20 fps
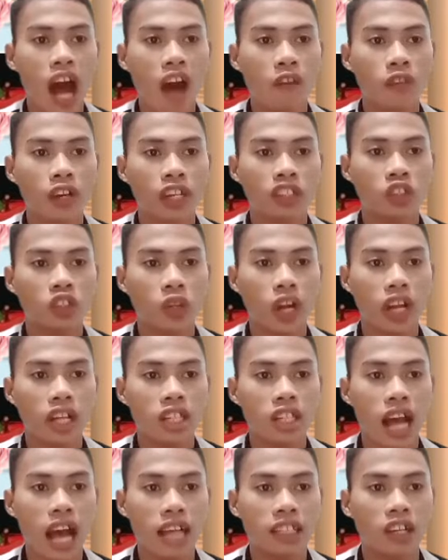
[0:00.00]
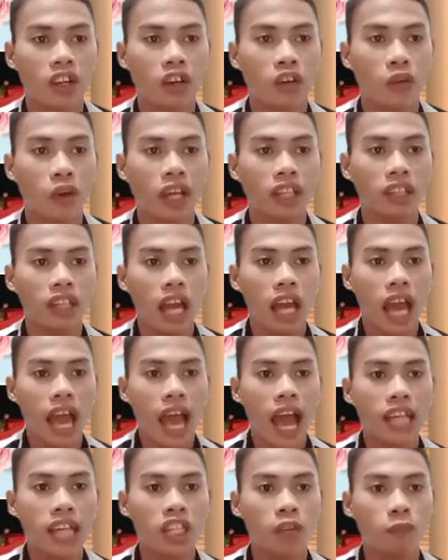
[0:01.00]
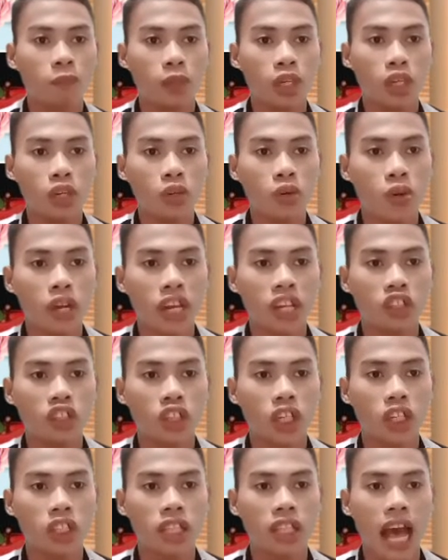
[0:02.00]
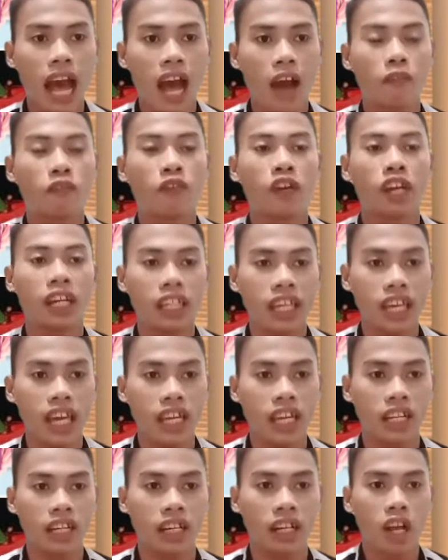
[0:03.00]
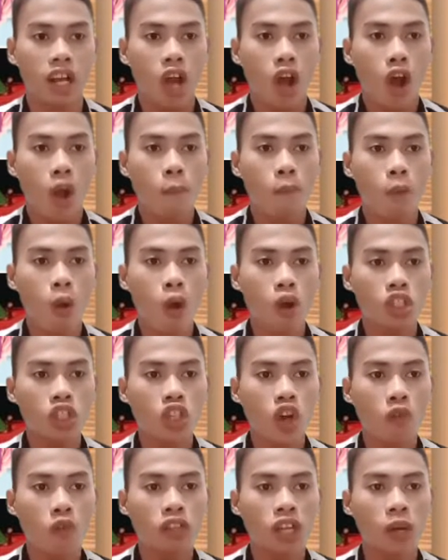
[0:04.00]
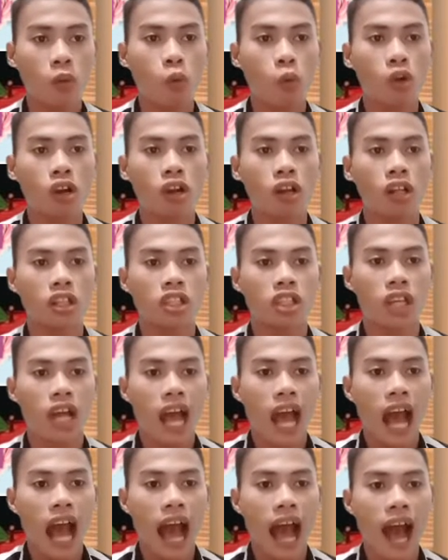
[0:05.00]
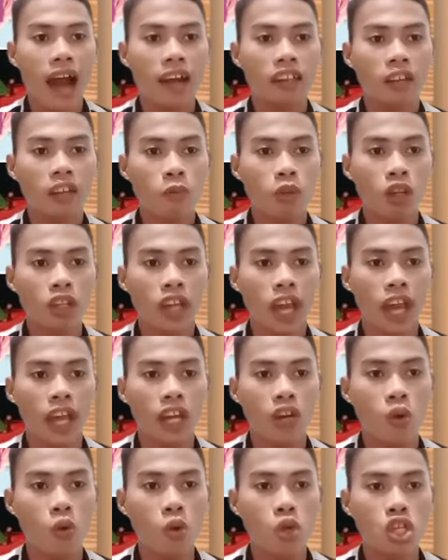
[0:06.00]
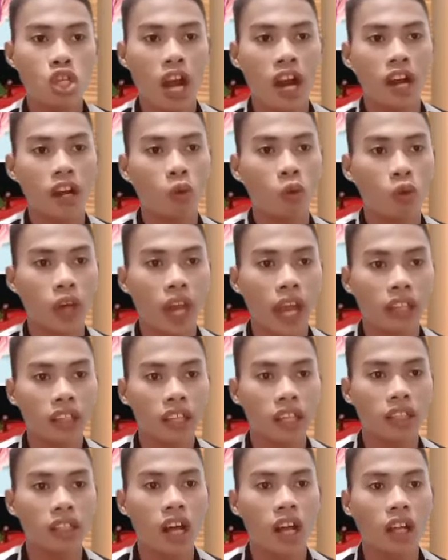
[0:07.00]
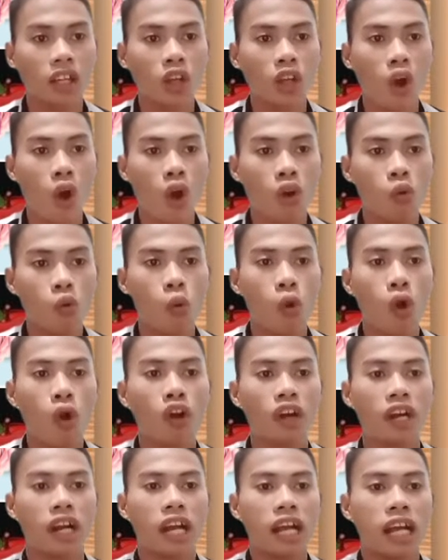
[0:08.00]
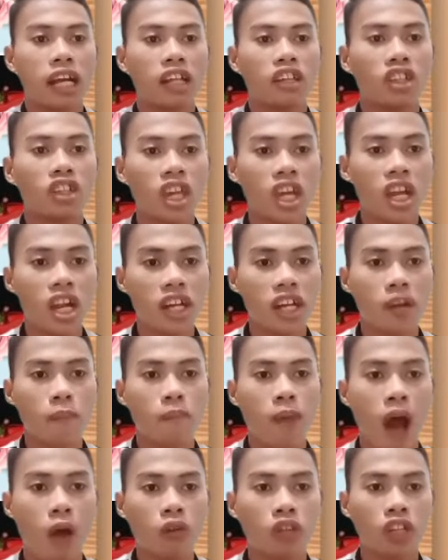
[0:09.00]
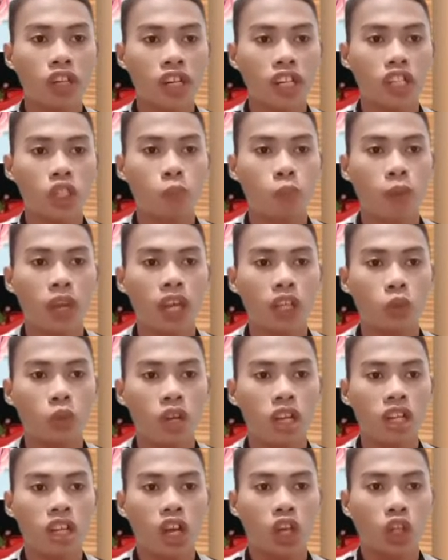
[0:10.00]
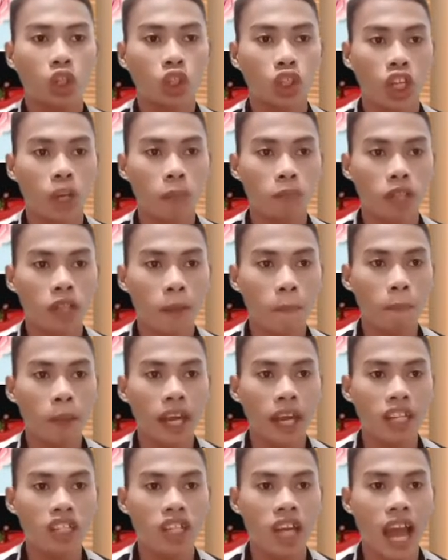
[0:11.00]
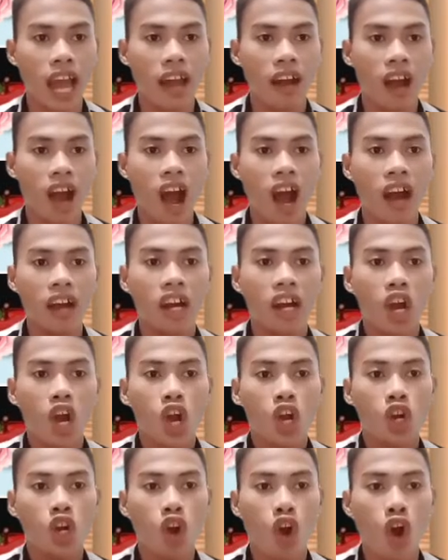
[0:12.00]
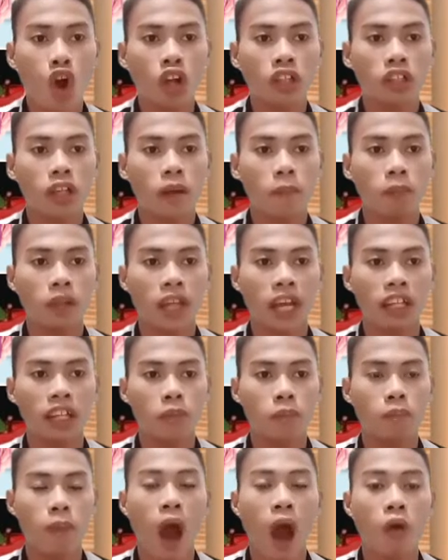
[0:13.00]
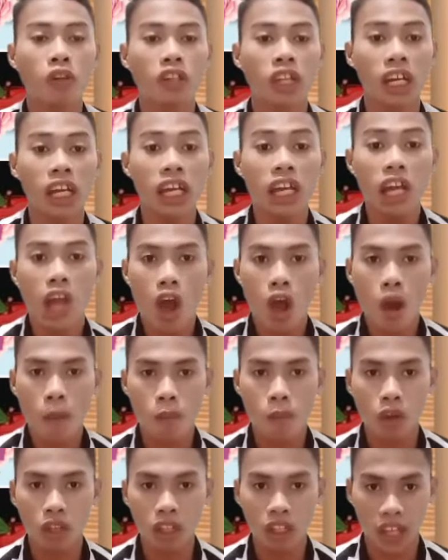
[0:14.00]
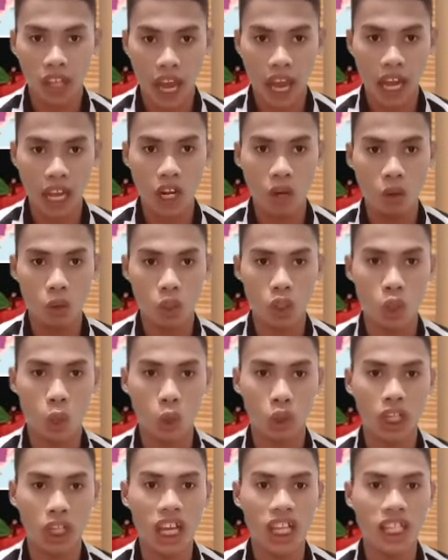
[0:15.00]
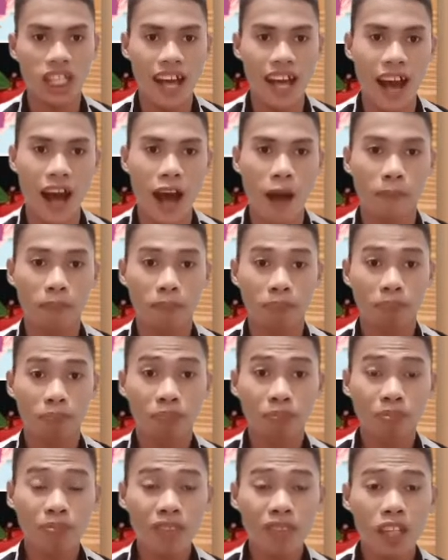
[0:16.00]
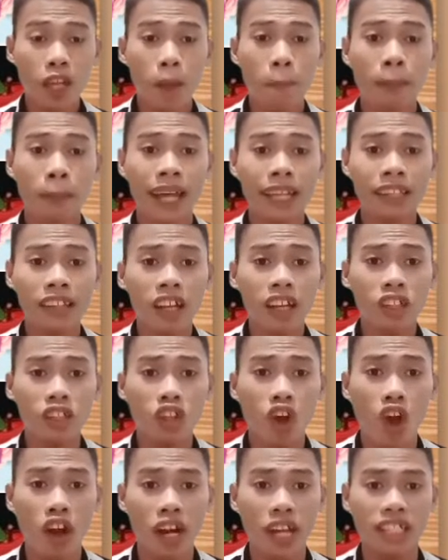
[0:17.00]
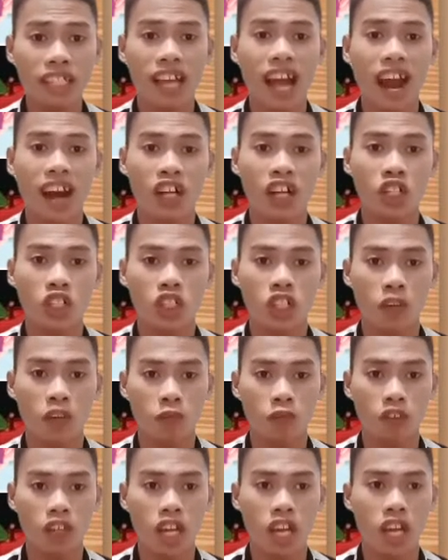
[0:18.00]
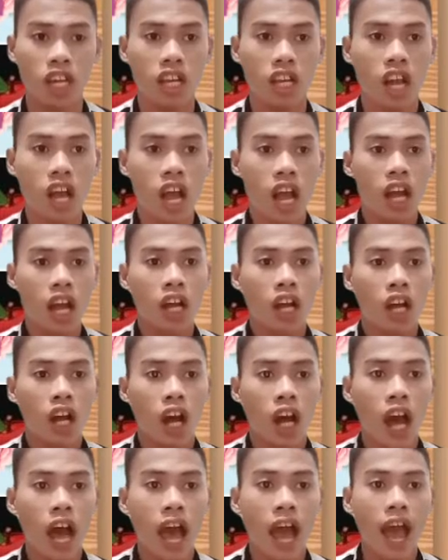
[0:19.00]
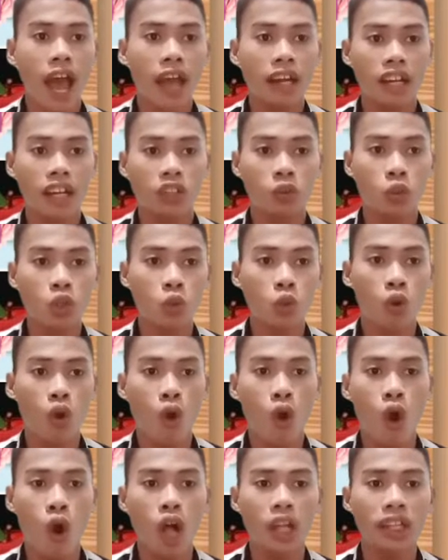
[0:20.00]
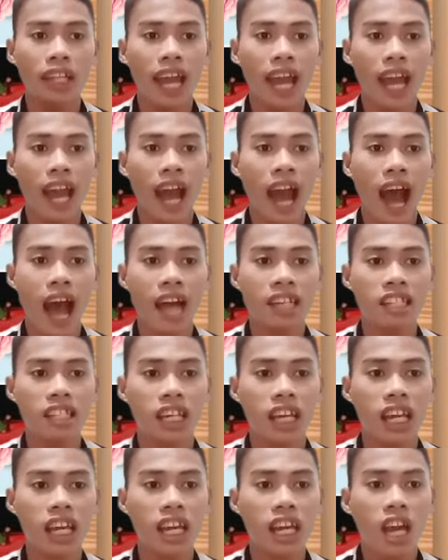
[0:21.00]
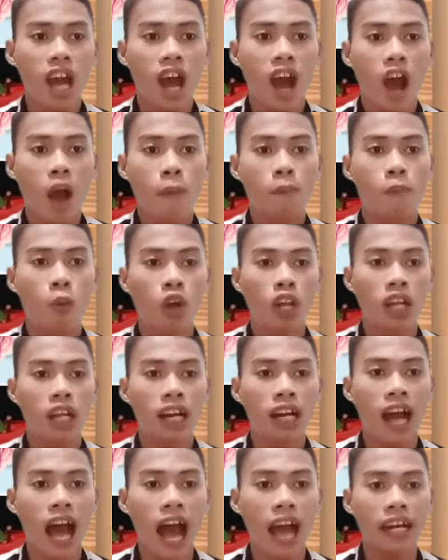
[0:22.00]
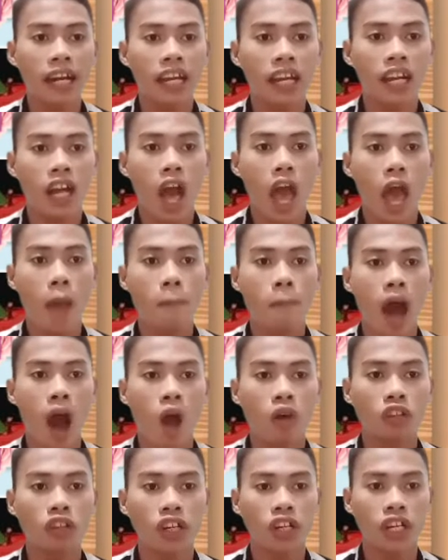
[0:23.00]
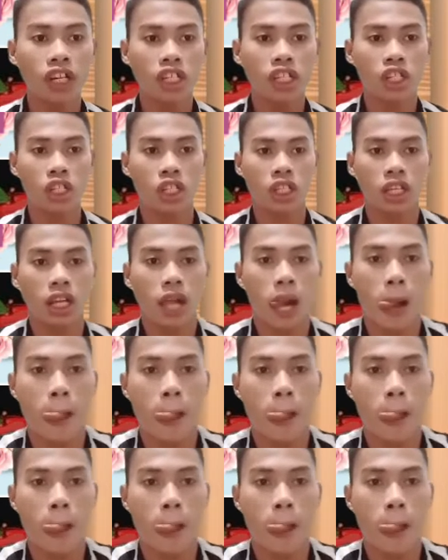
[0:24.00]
average rates as a few inches per year. Most of the world's active volcanoes are located along or near the boundaries between shifting plates and are called plate boundary volcanoes. So these plate tectonics are shifting, and it is called as a volcanic boundaries.